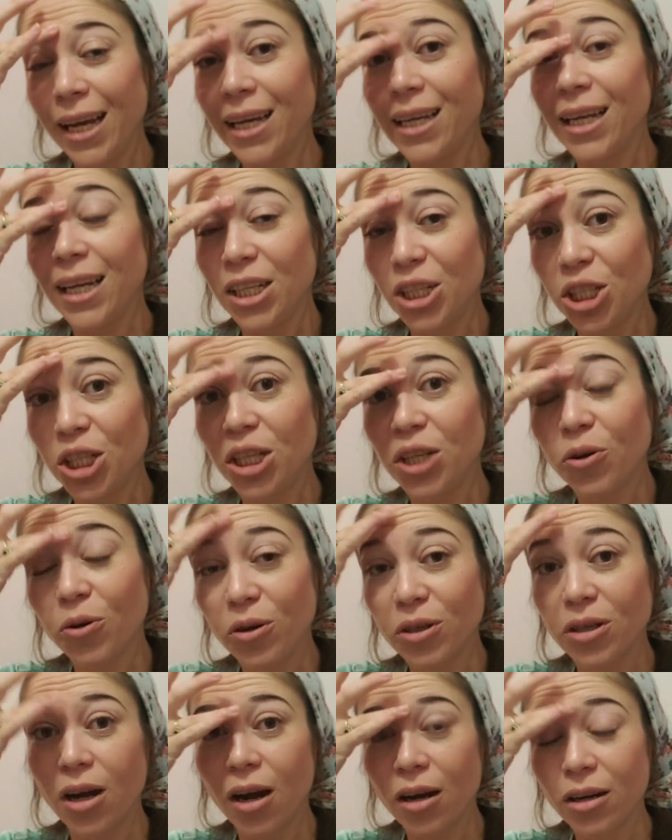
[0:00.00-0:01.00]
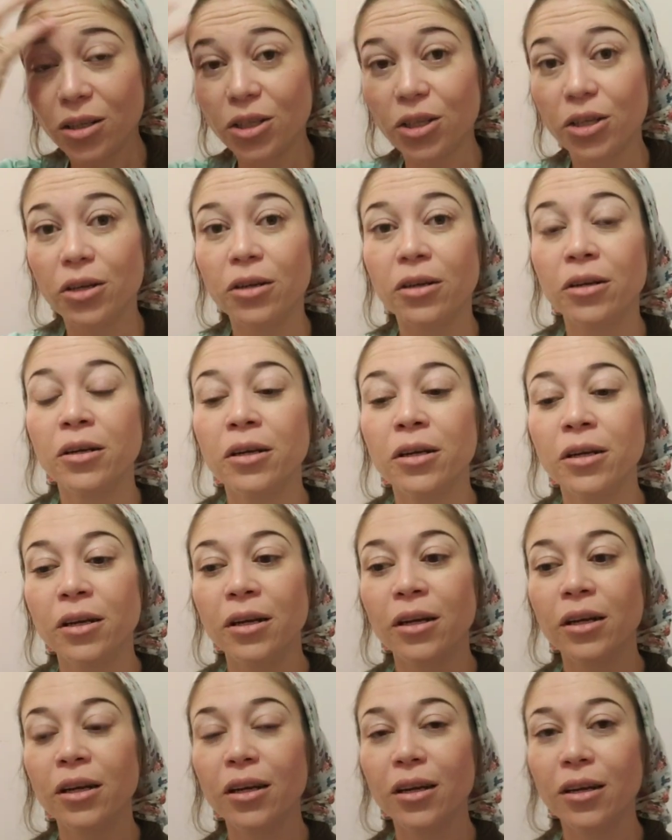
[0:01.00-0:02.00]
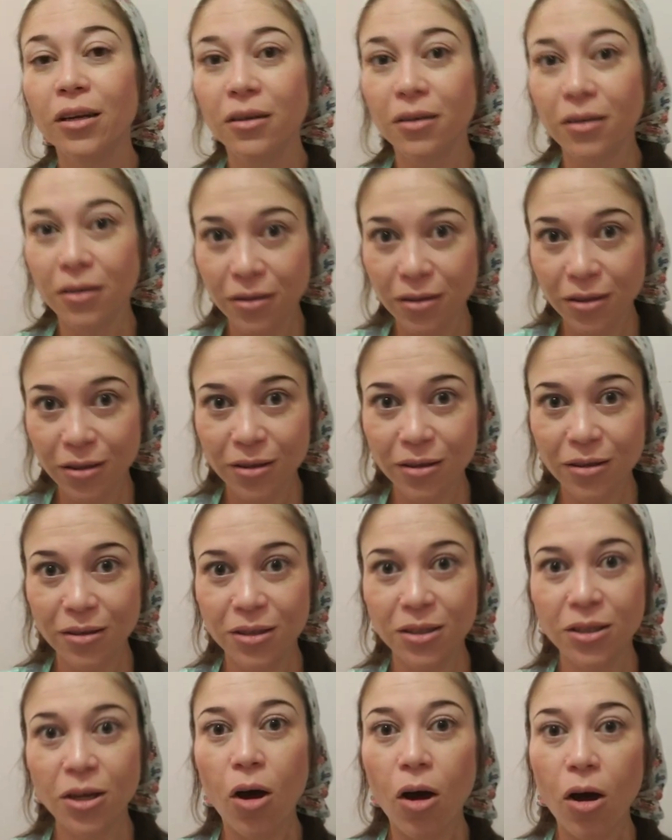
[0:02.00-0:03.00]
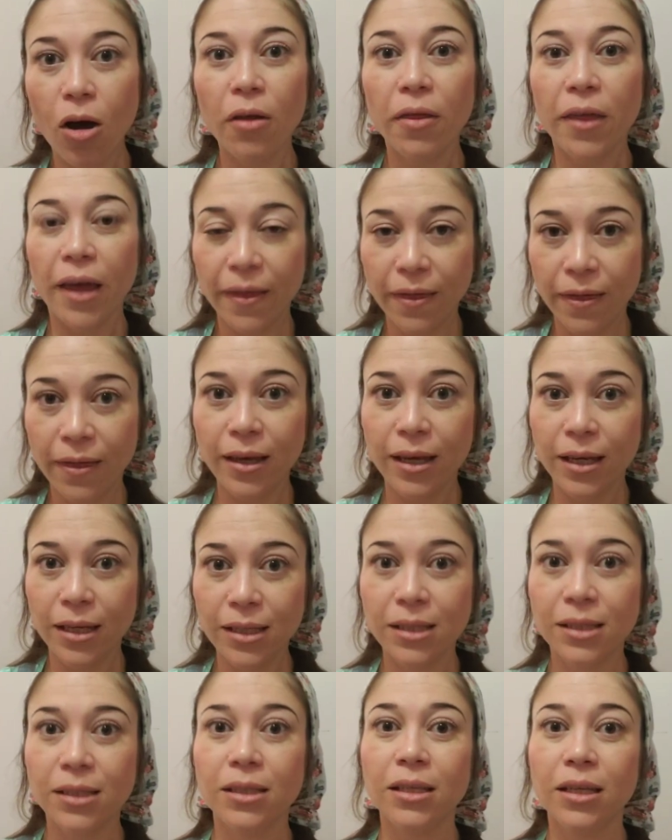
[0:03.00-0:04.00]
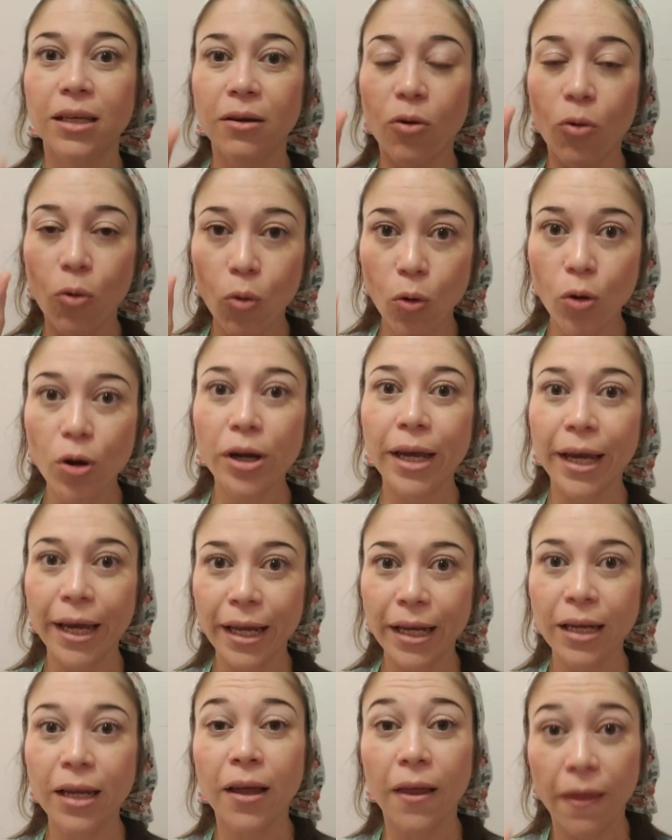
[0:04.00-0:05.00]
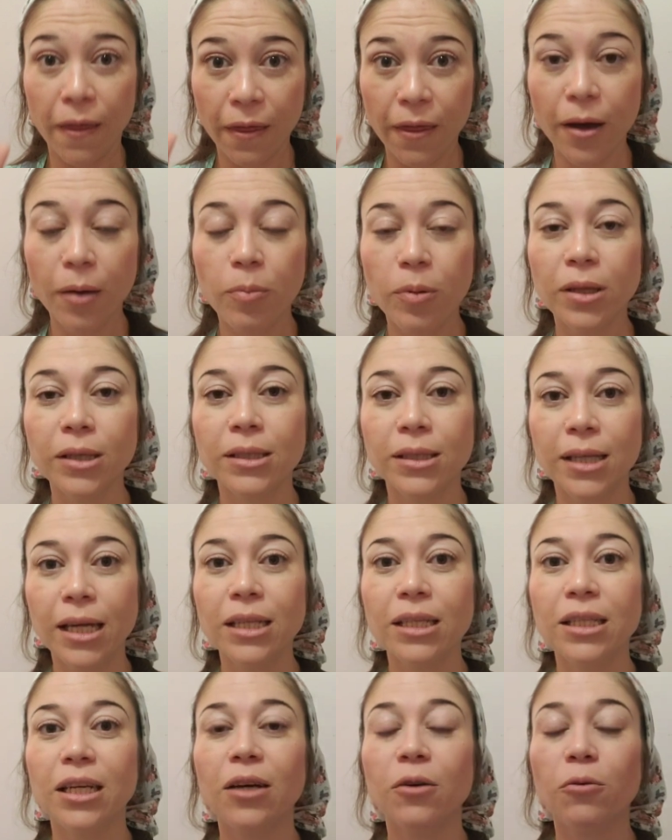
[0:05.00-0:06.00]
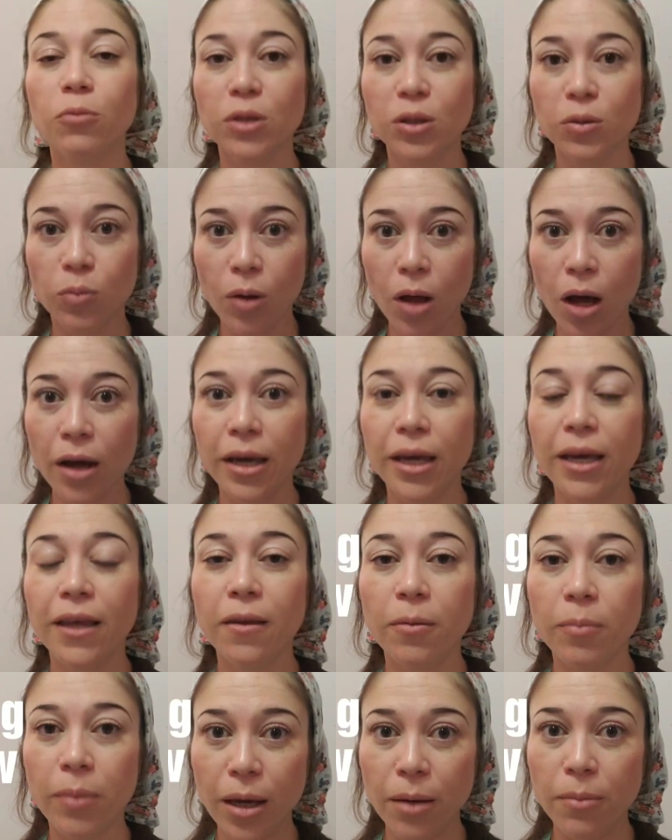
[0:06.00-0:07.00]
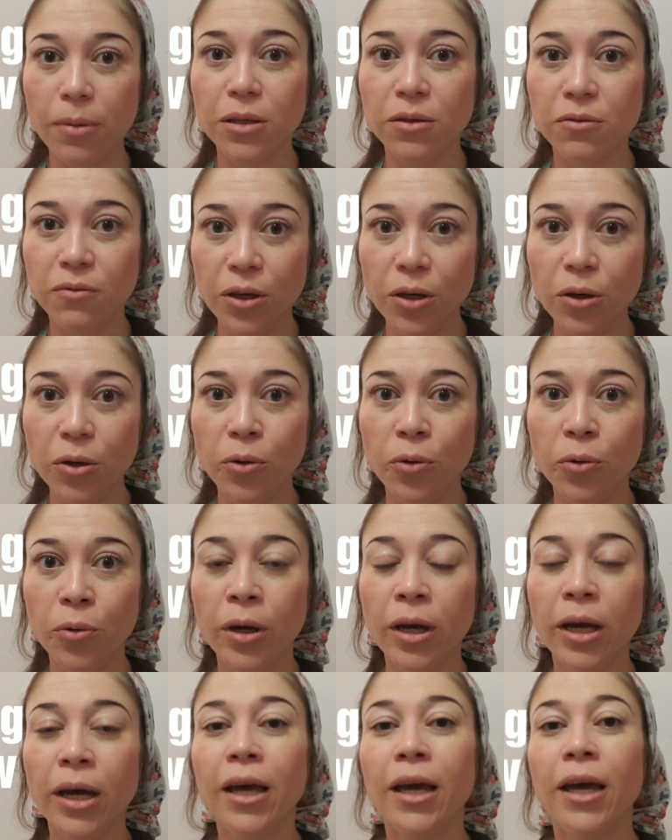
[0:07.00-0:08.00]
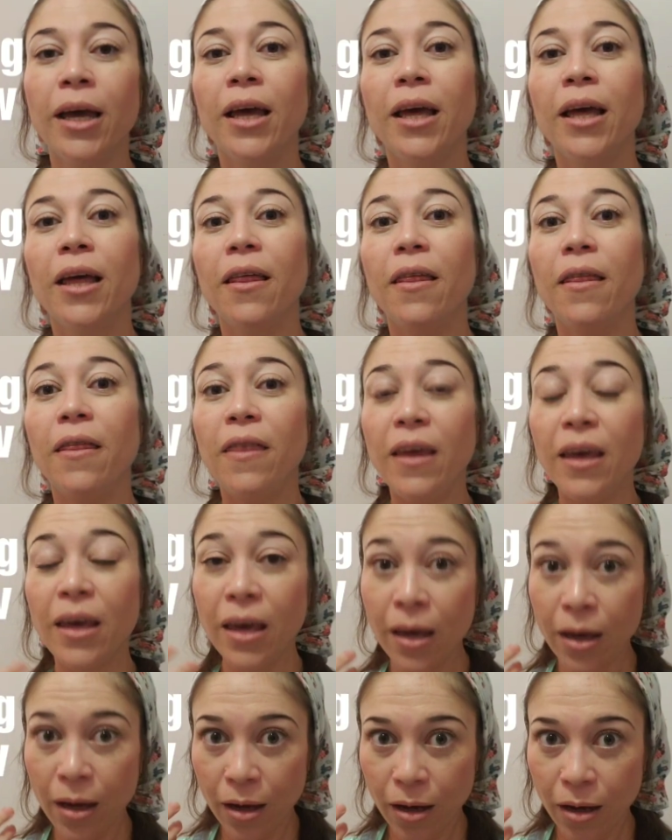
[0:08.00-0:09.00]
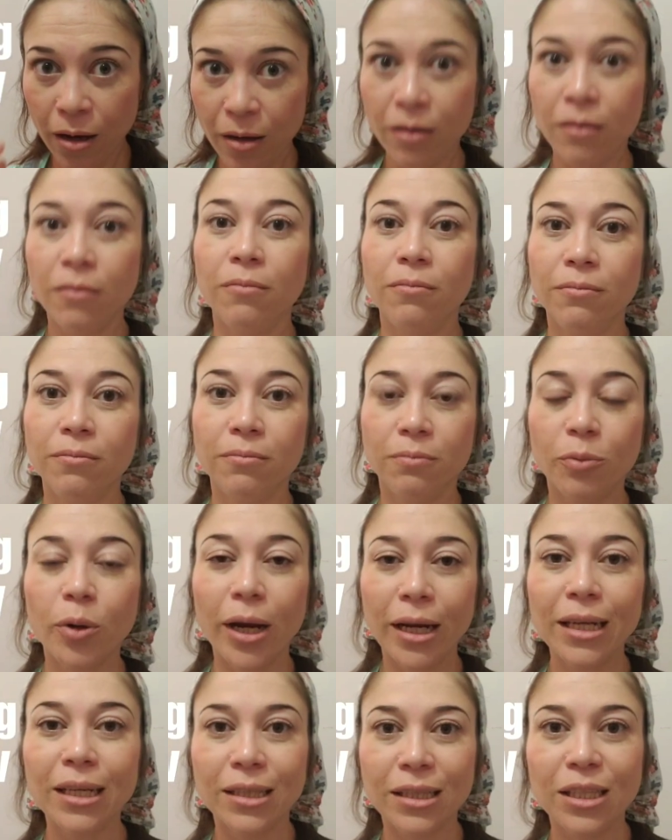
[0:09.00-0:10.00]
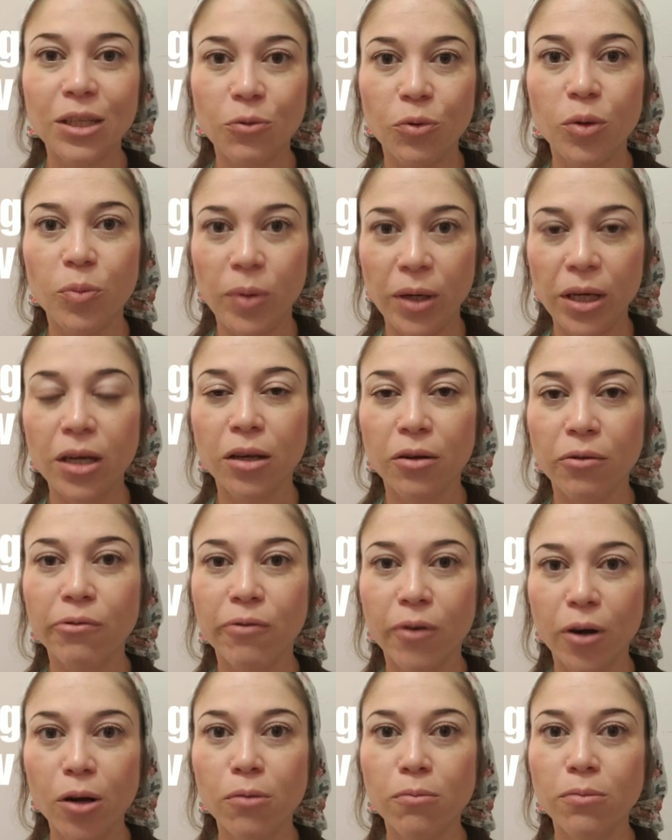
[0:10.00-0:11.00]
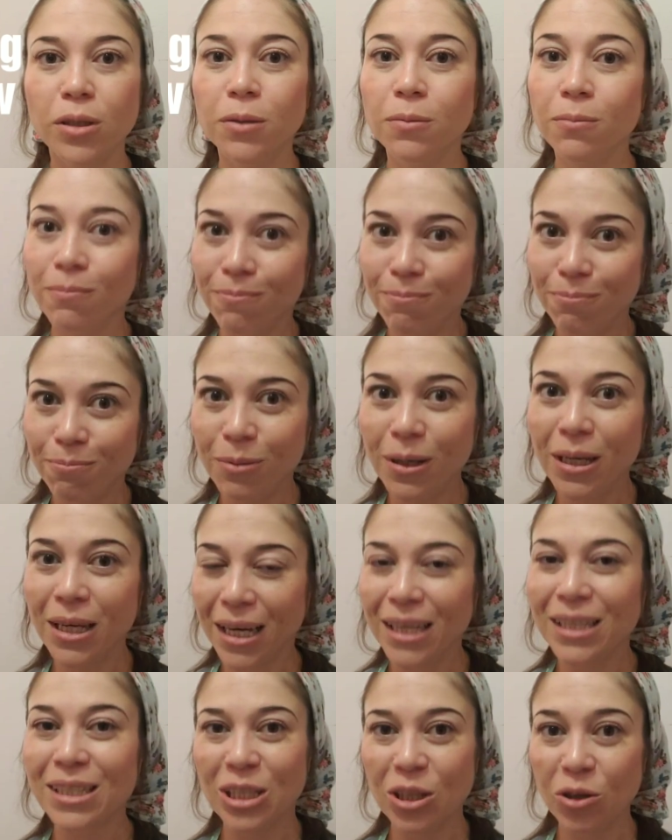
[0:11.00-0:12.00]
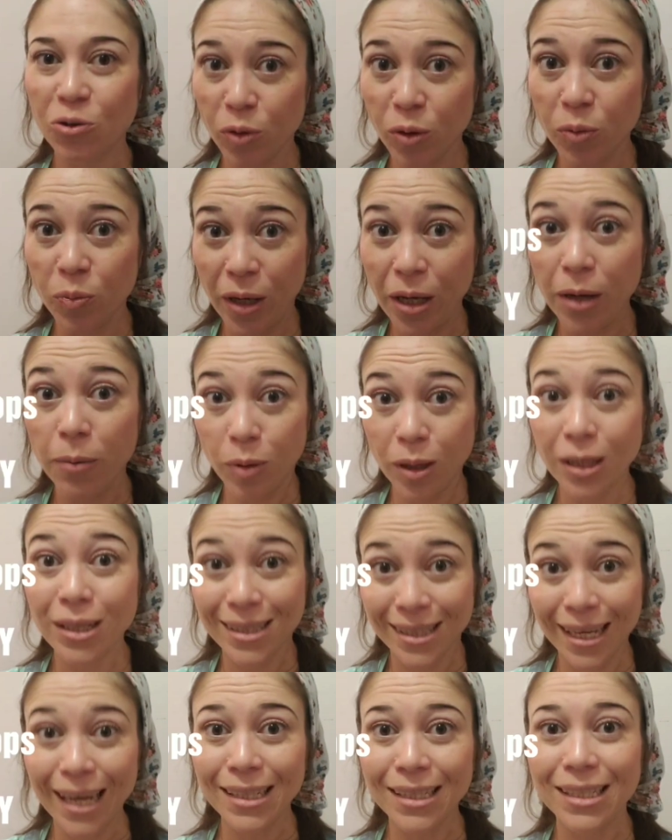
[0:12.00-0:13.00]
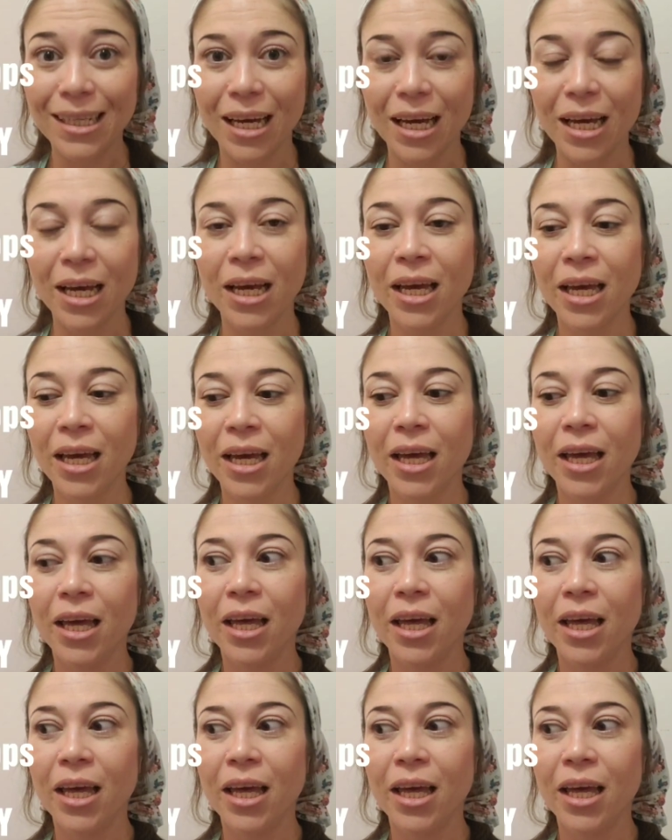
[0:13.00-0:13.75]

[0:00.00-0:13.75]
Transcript: a technician or doctor saw that this organ, the placenta, was blocking the baby's view, the pregnancy would be confirmed because there would be a placenta.